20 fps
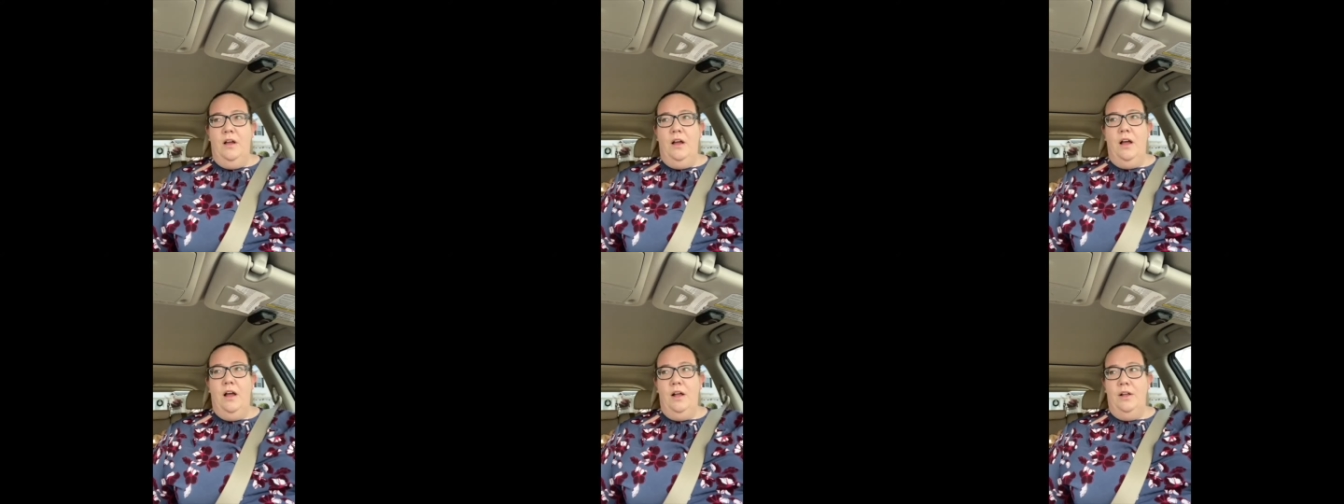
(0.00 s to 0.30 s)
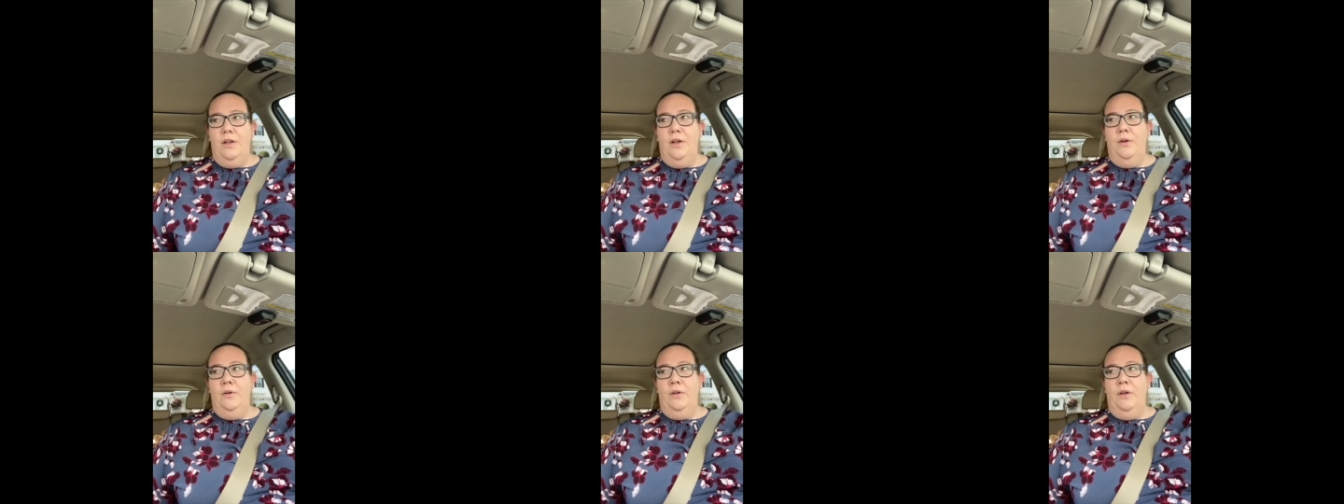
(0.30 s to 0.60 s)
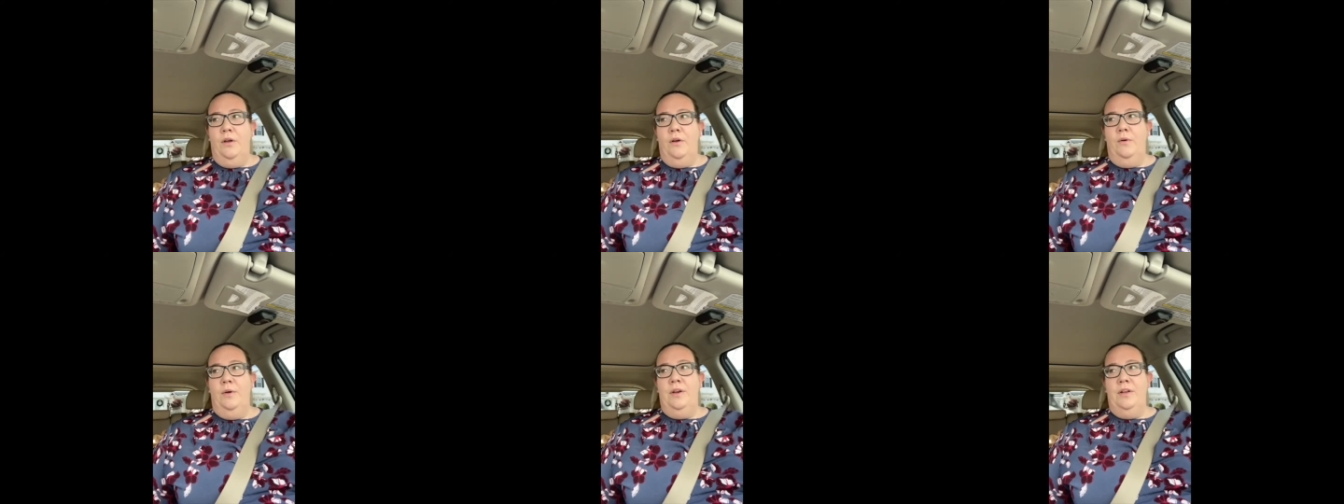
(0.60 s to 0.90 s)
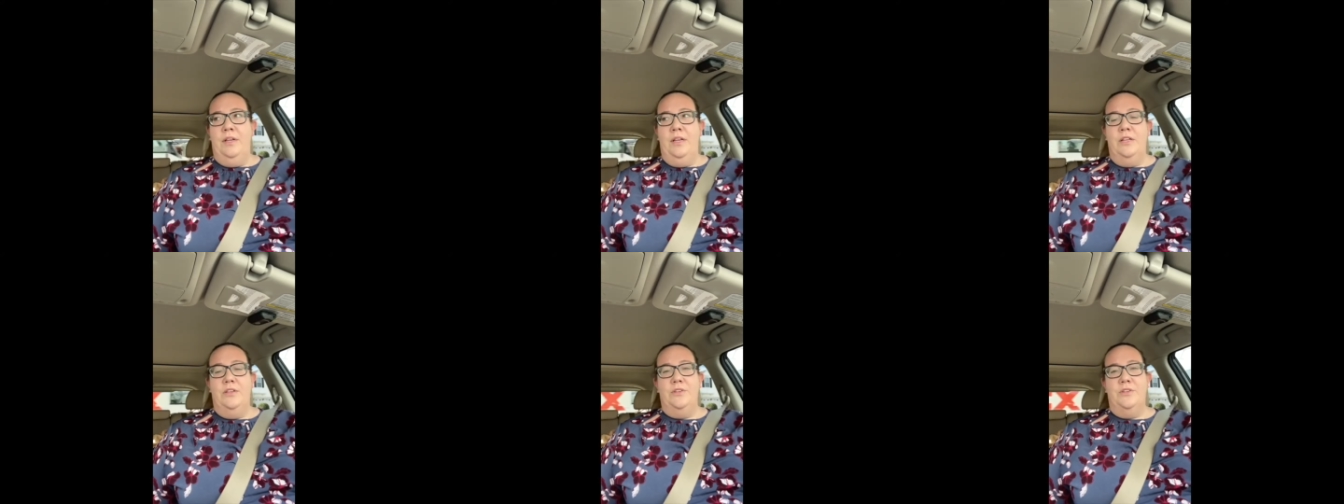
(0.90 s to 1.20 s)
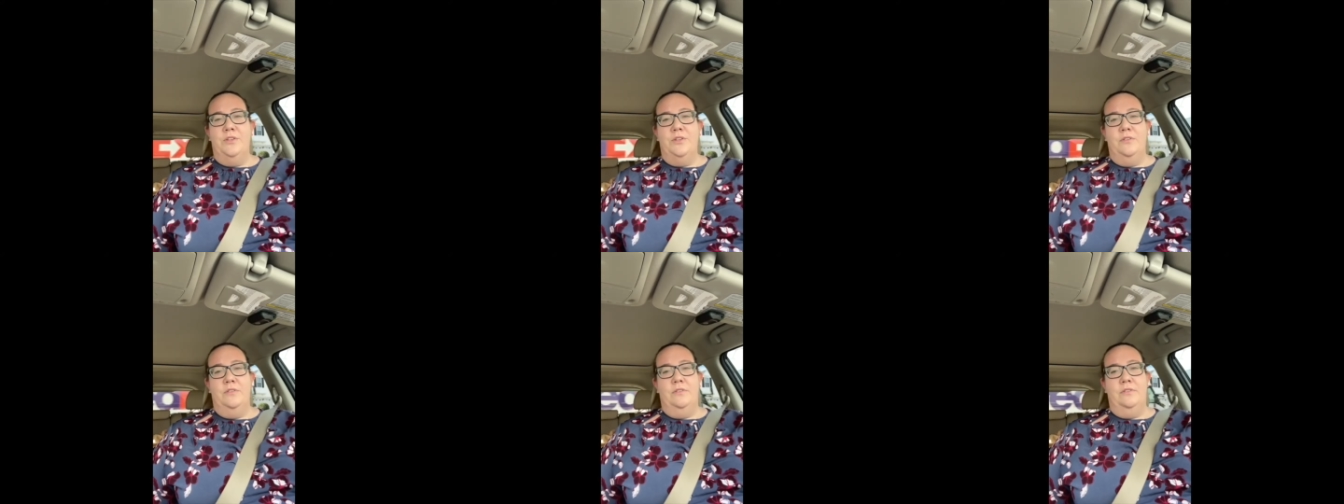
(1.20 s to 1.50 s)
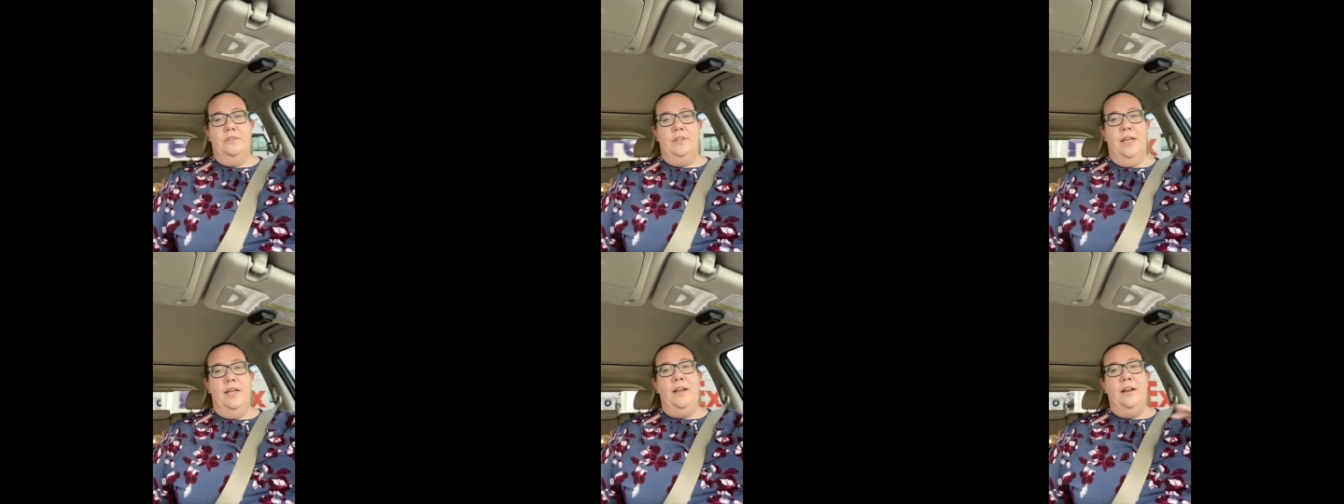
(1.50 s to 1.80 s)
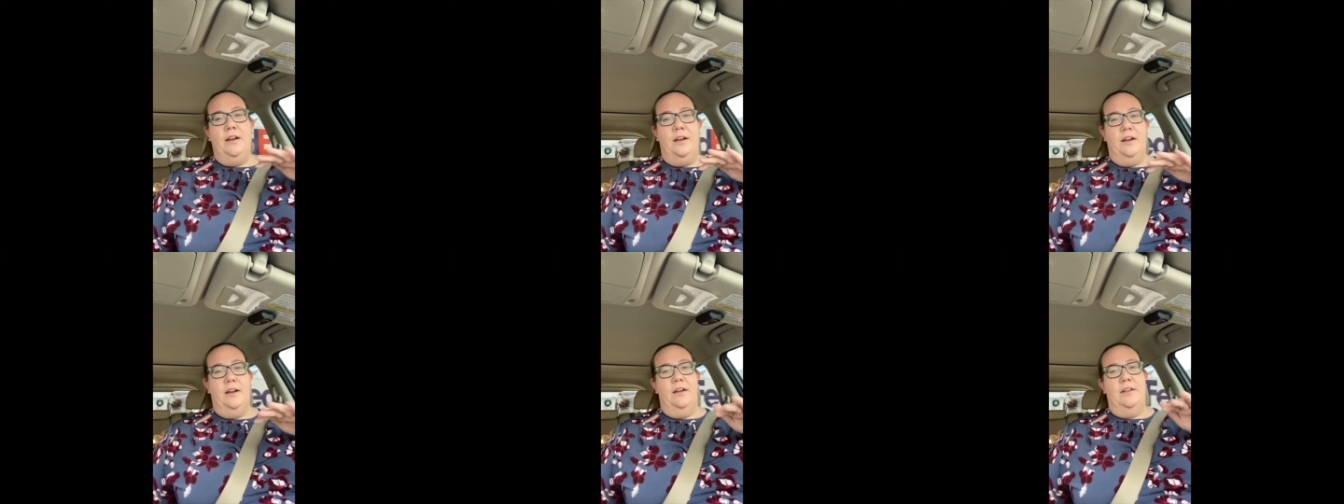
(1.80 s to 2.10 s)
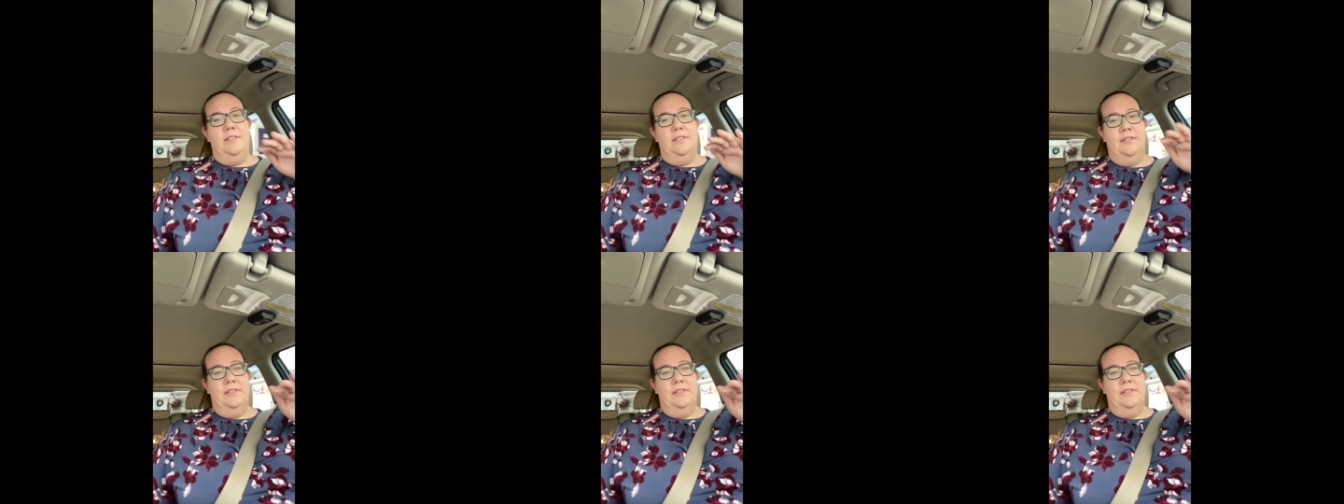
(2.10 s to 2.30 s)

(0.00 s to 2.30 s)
hot cocoa, and each layer is